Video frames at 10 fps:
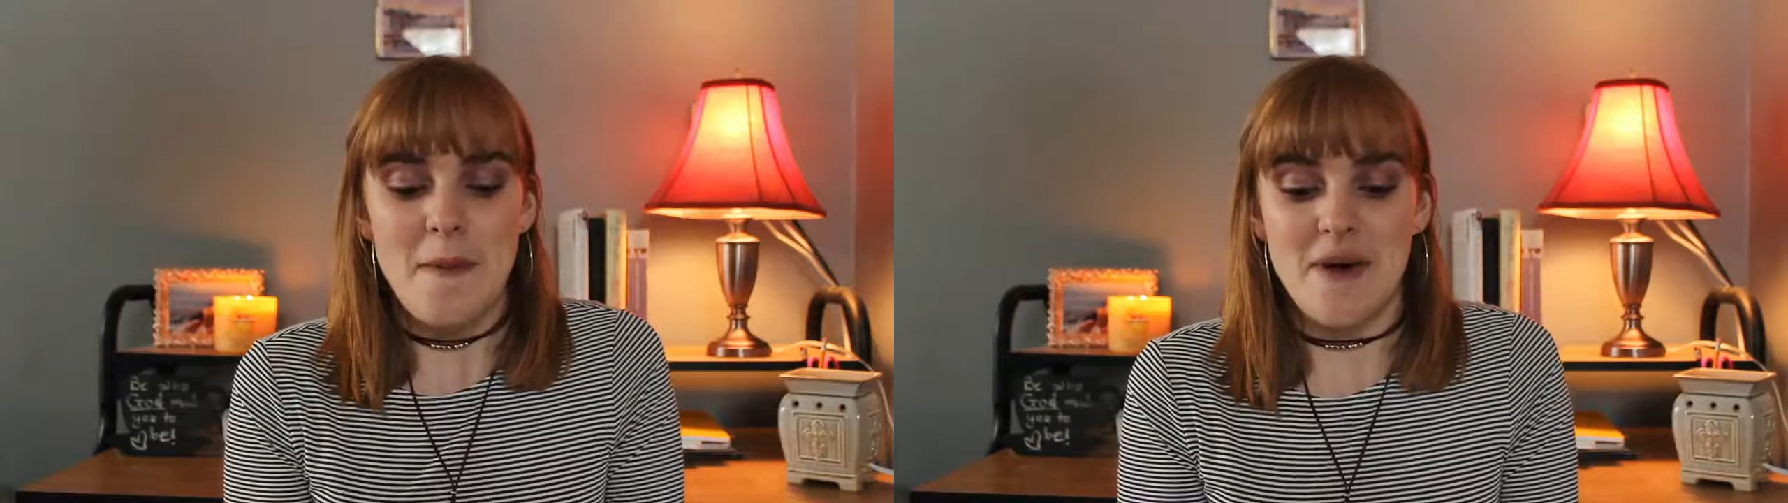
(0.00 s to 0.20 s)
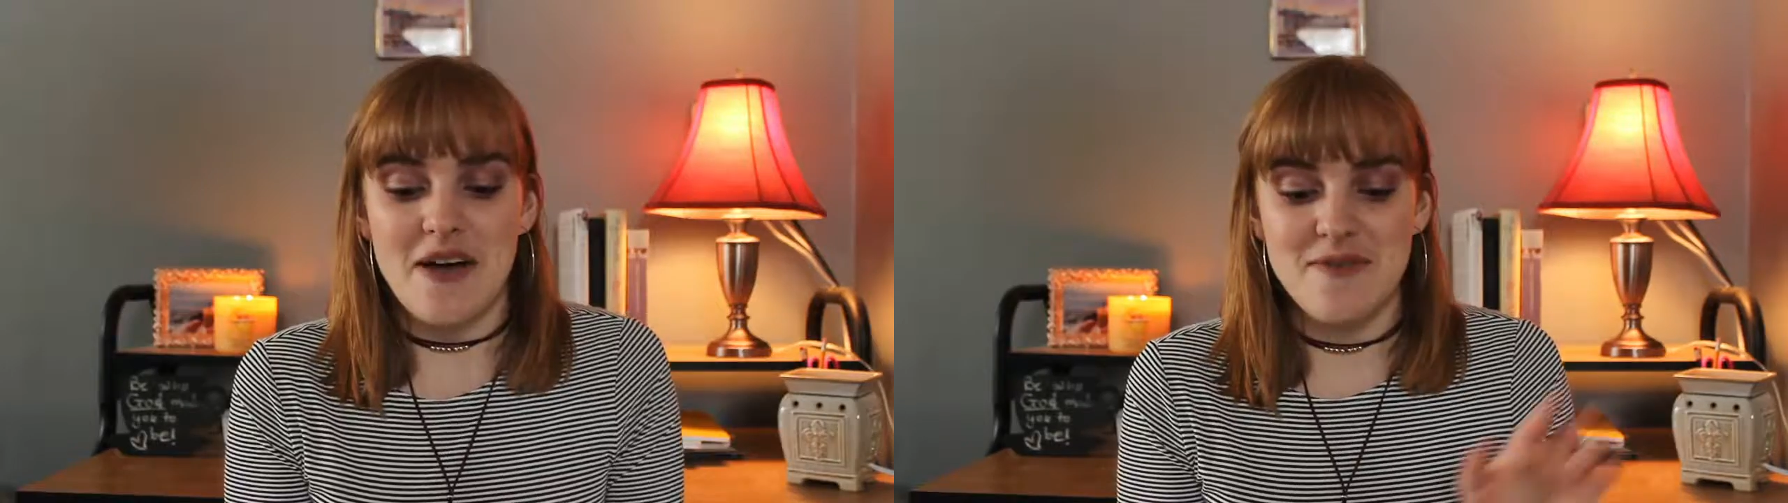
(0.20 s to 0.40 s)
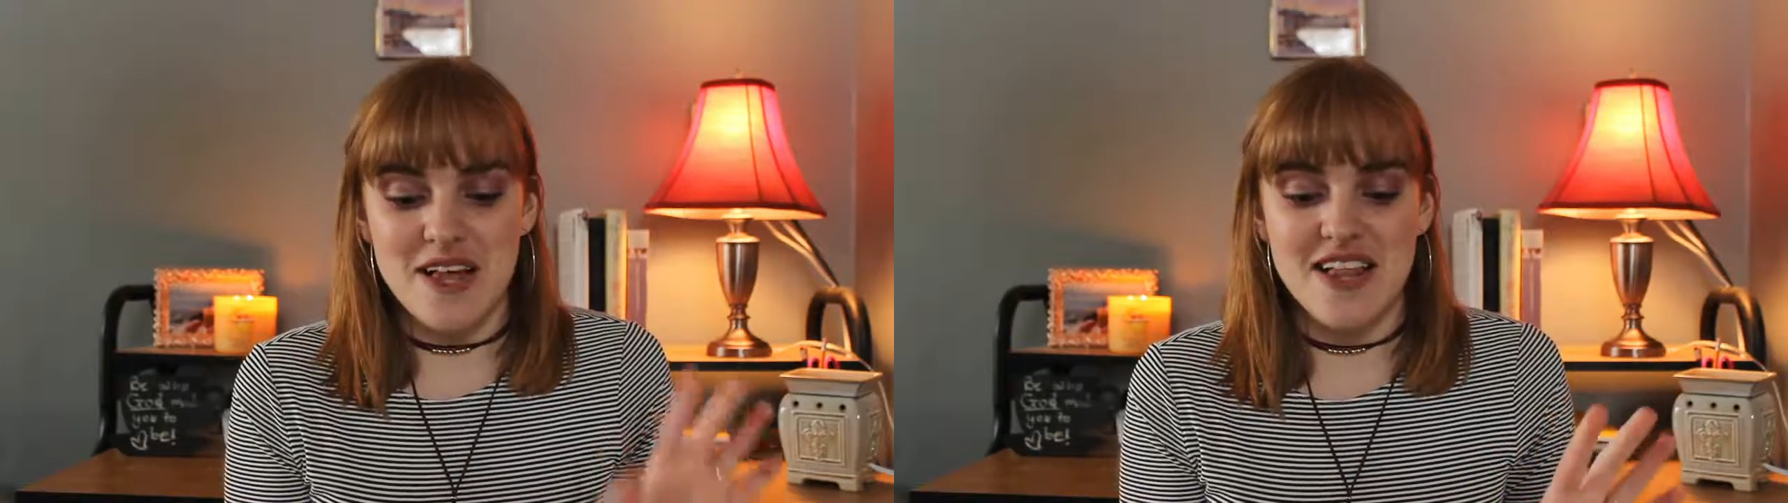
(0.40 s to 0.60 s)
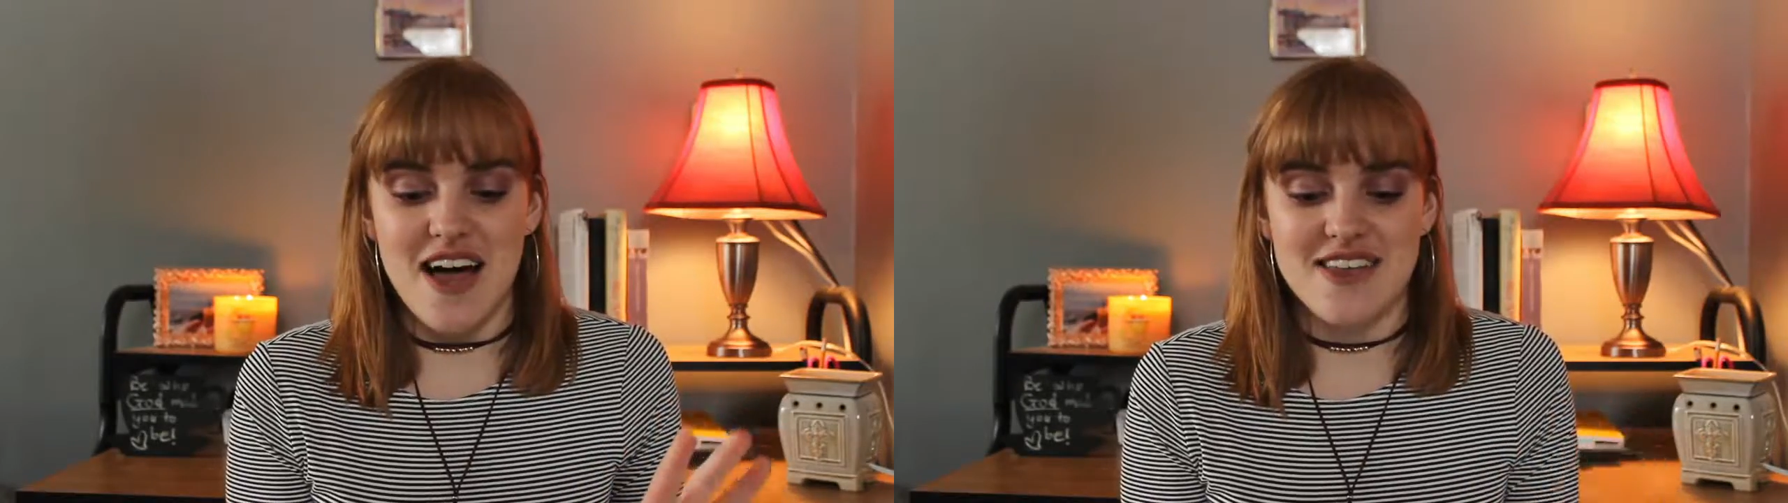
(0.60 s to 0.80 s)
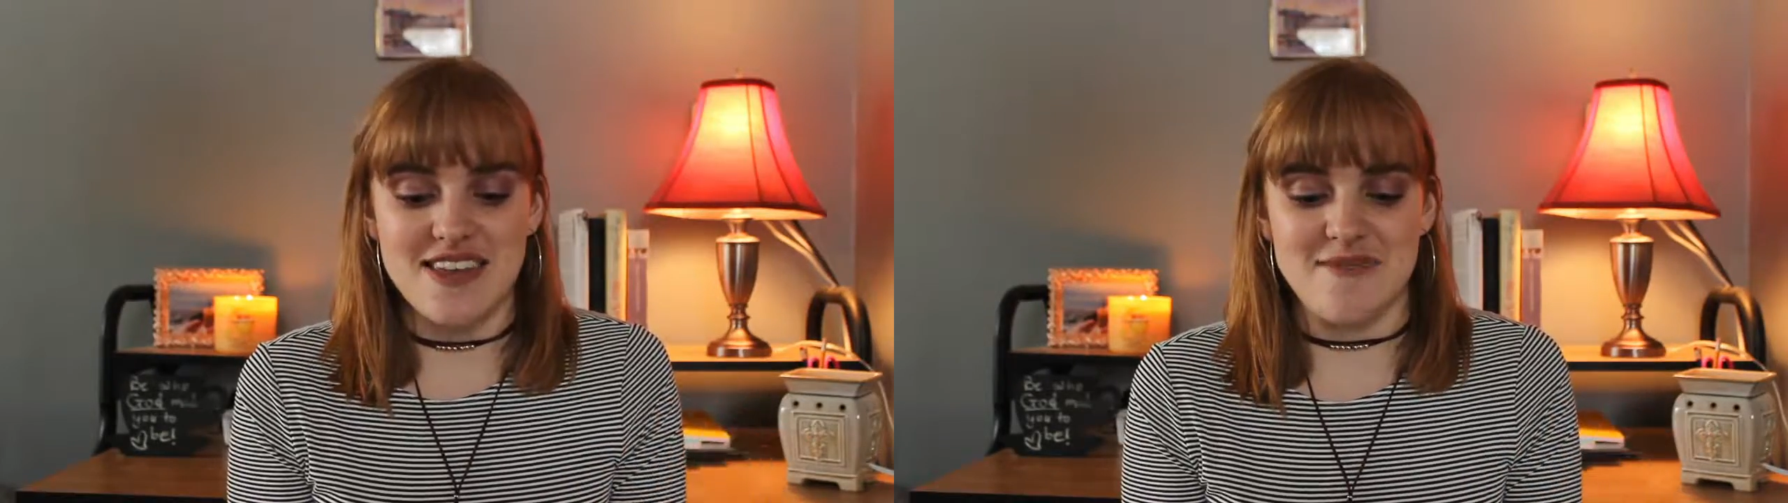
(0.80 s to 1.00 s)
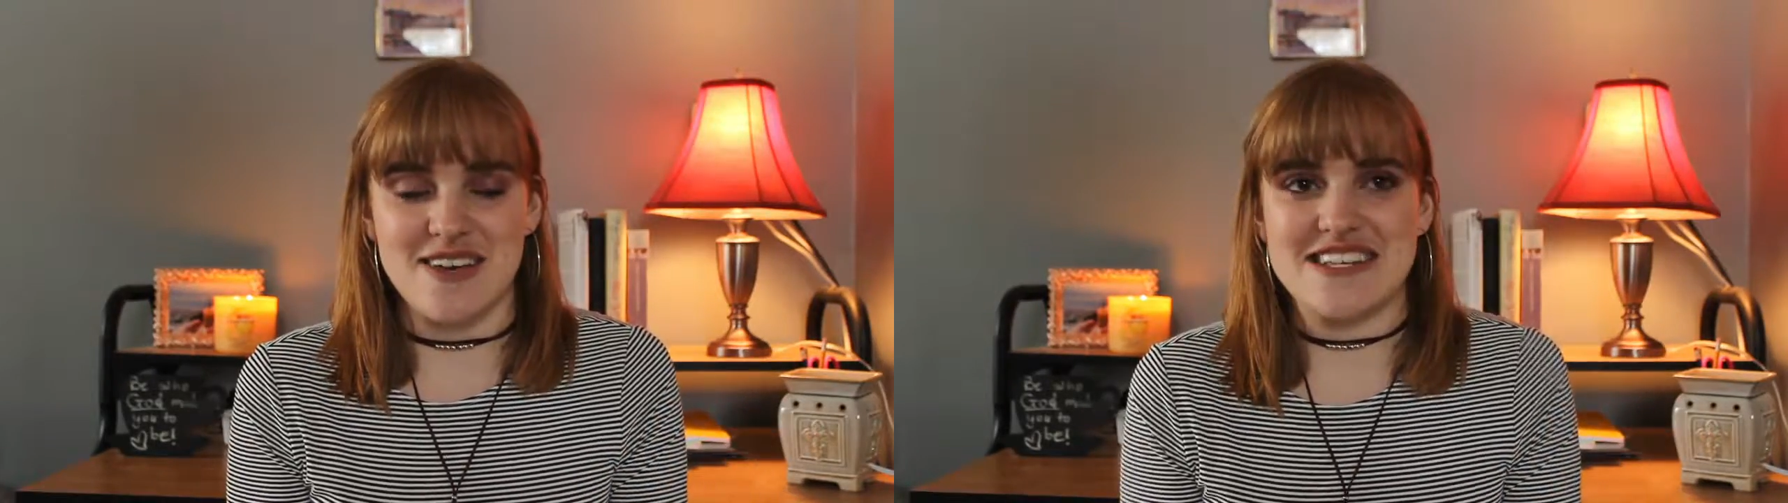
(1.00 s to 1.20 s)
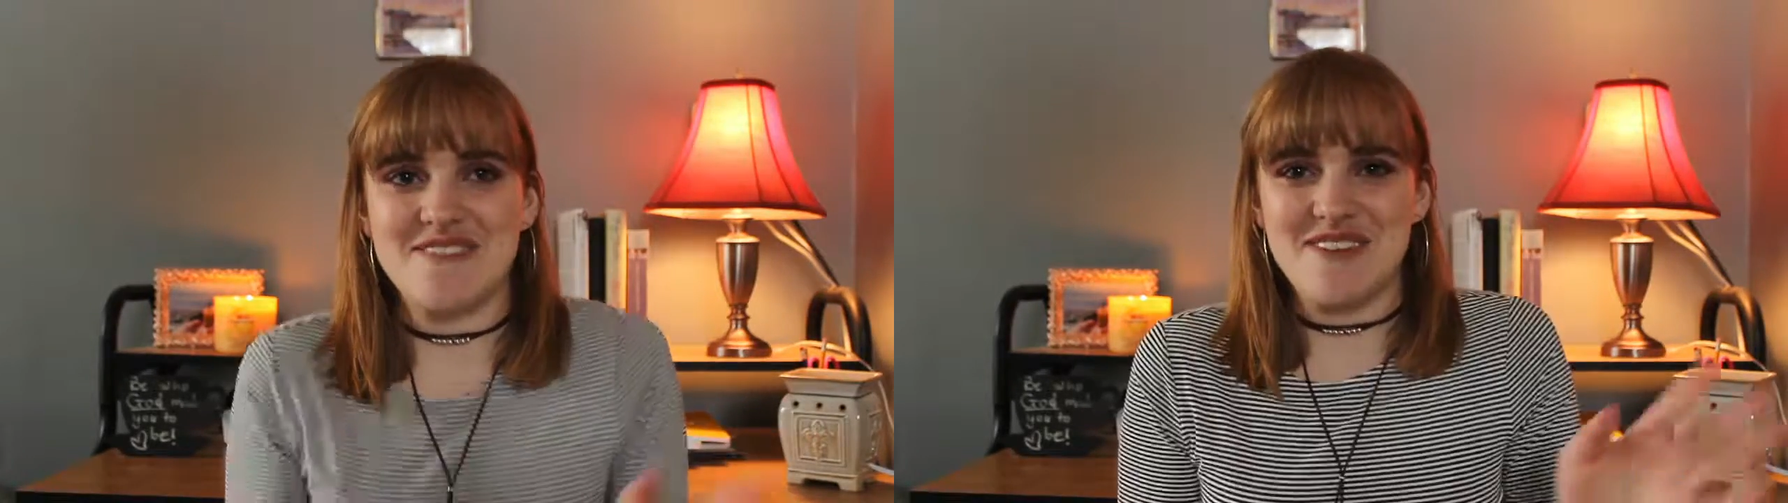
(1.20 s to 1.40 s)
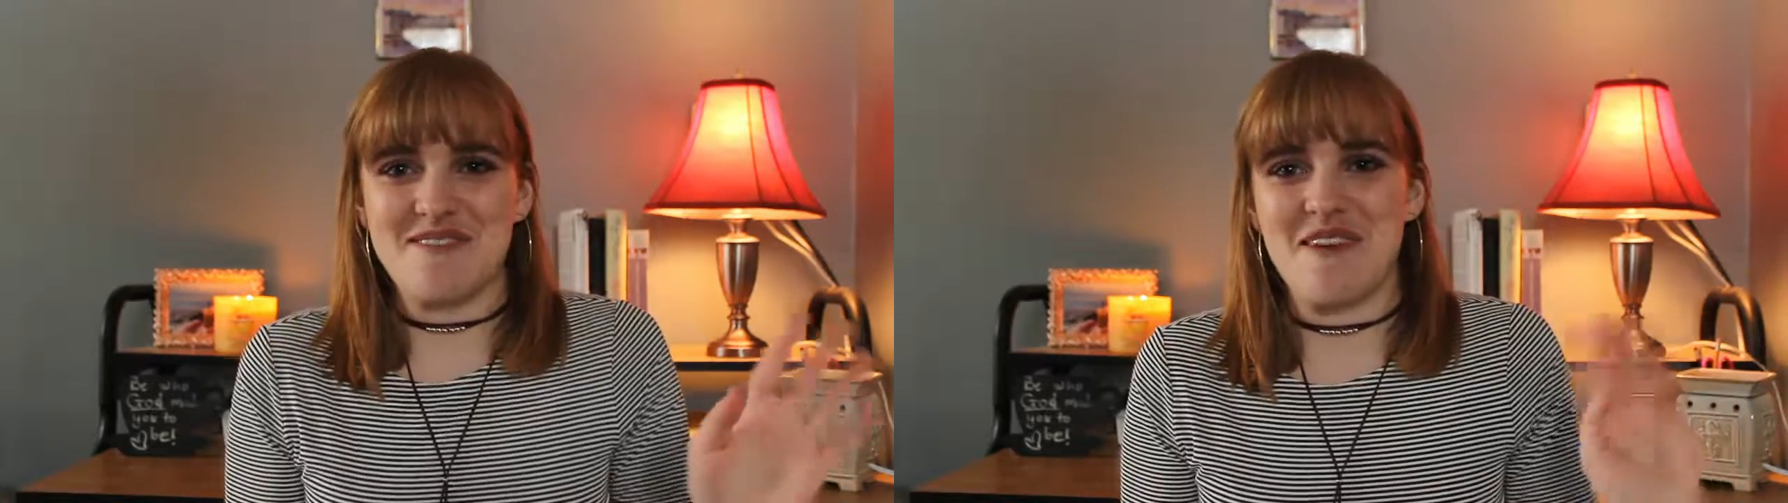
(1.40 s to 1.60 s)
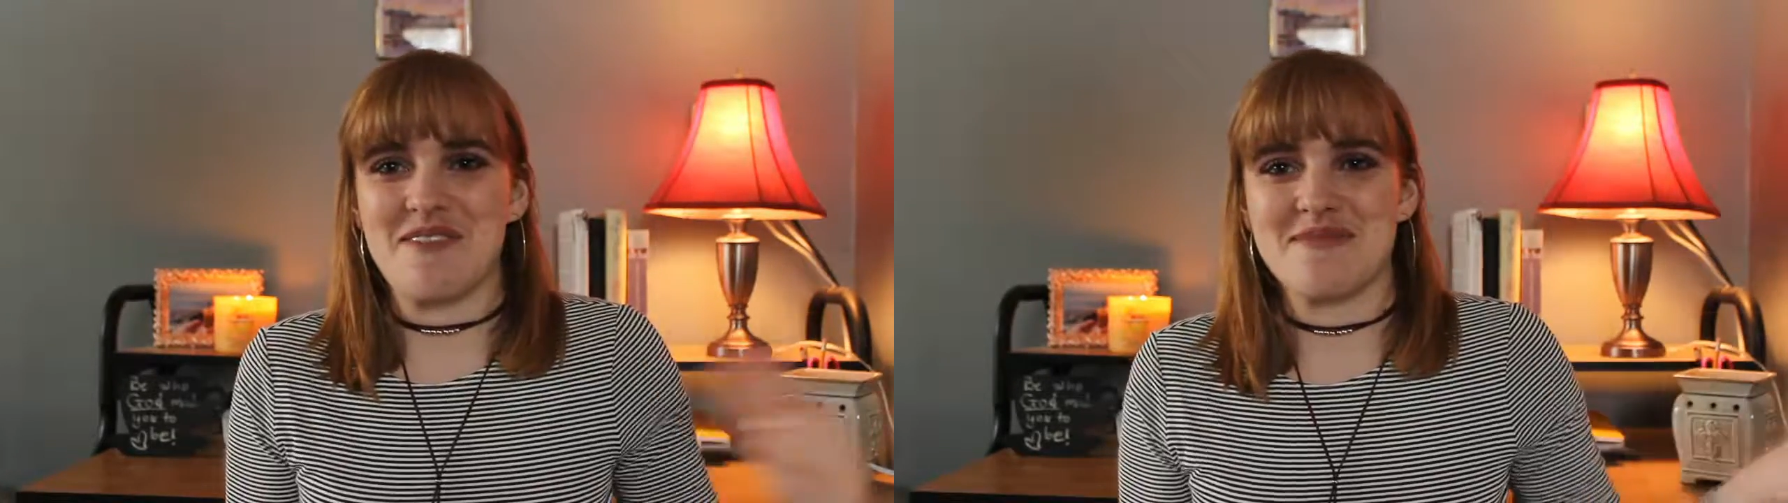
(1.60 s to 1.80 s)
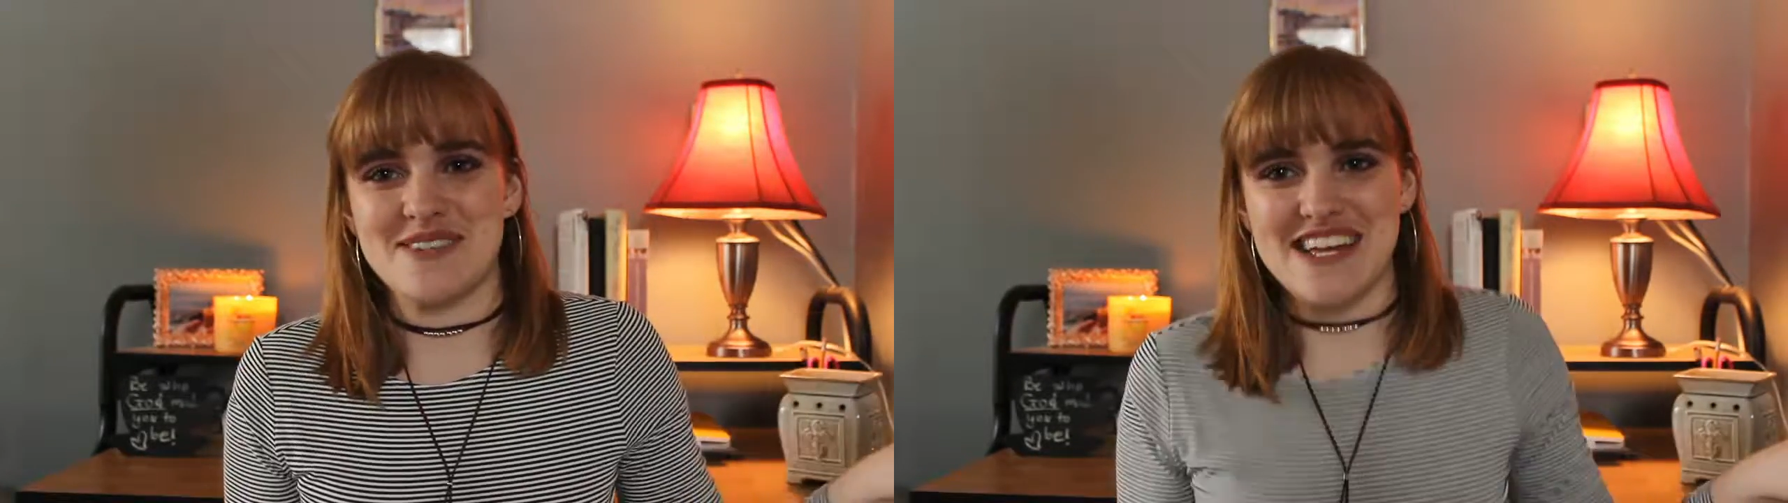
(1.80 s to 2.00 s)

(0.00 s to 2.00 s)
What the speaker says: But I really like them. Like same with like my ripped